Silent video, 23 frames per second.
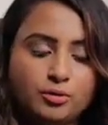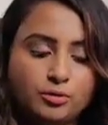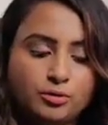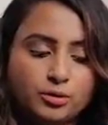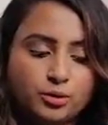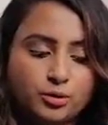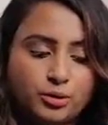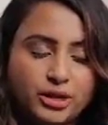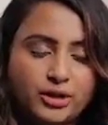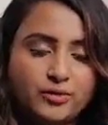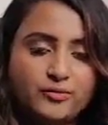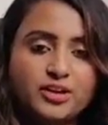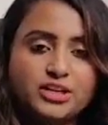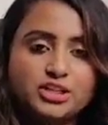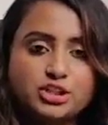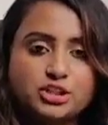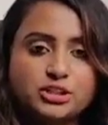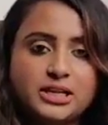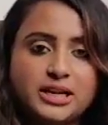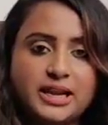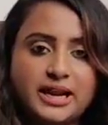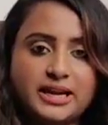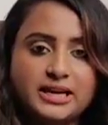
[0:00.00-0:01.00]
during which
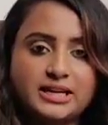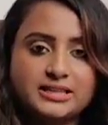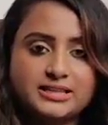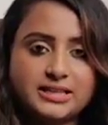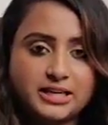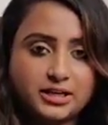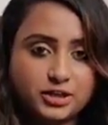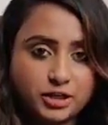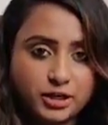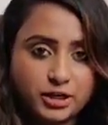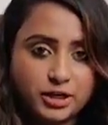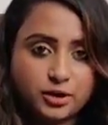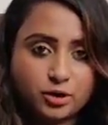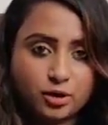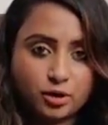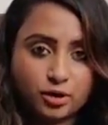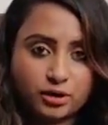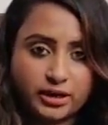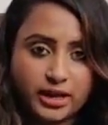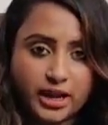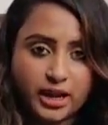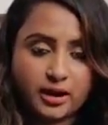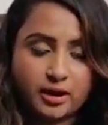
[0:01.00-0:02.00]
the light is entering your
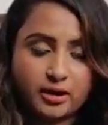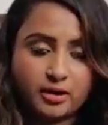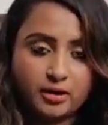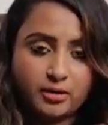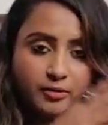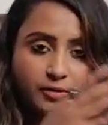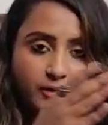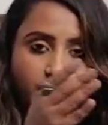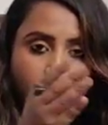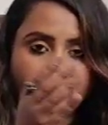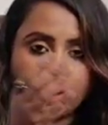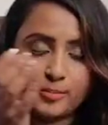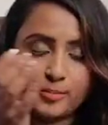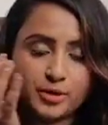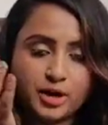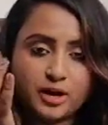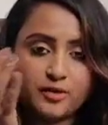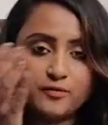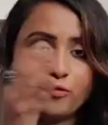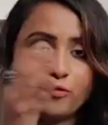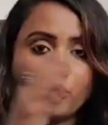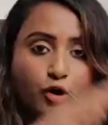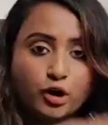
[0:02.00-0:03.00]
camera
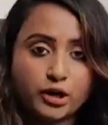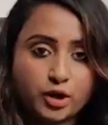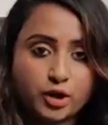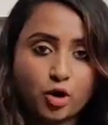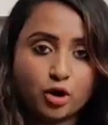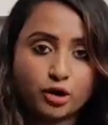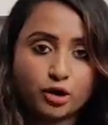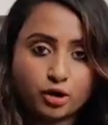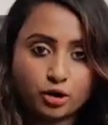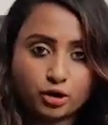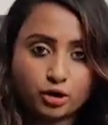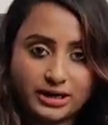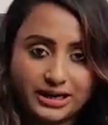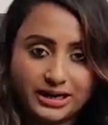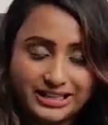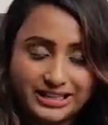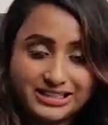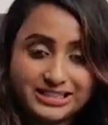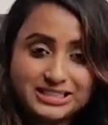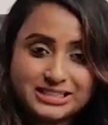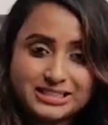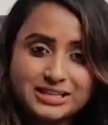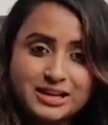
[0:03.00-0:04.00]
and falling on your
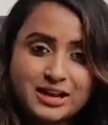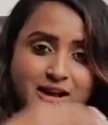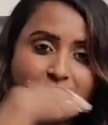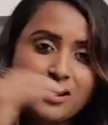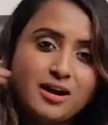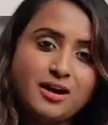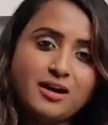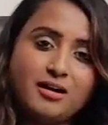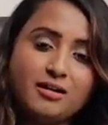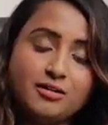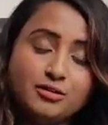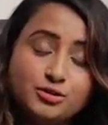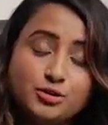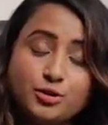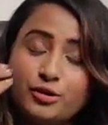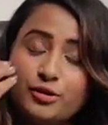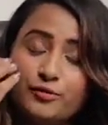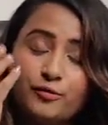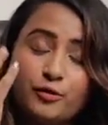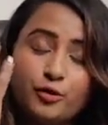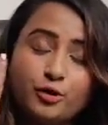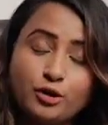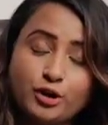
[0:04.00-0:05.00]
lens,
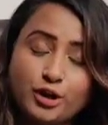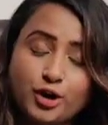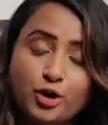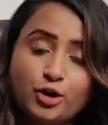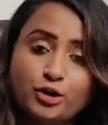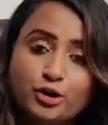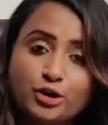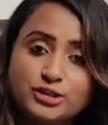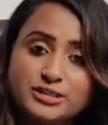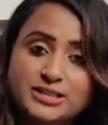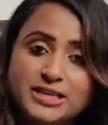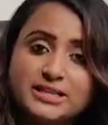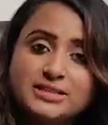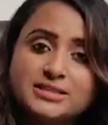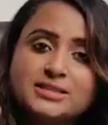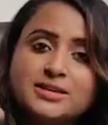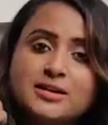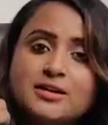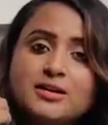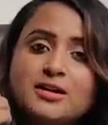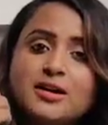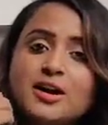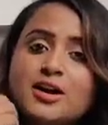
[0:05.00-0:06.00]
falling on your
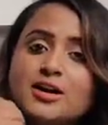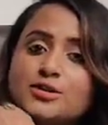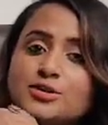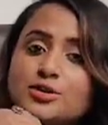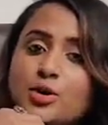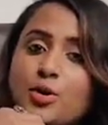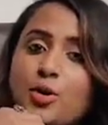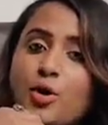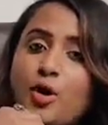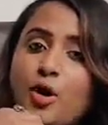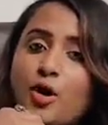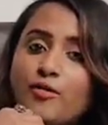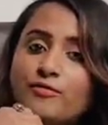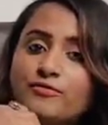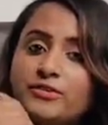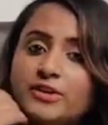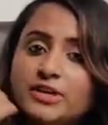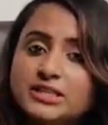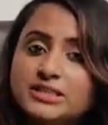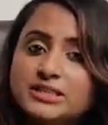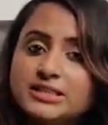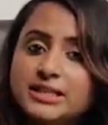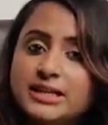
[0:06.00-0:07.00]
sensor. So
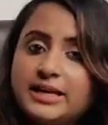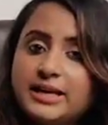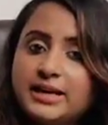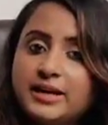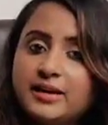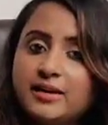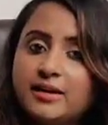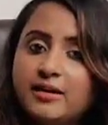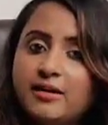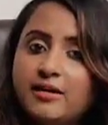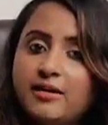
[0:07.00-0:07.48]
obviously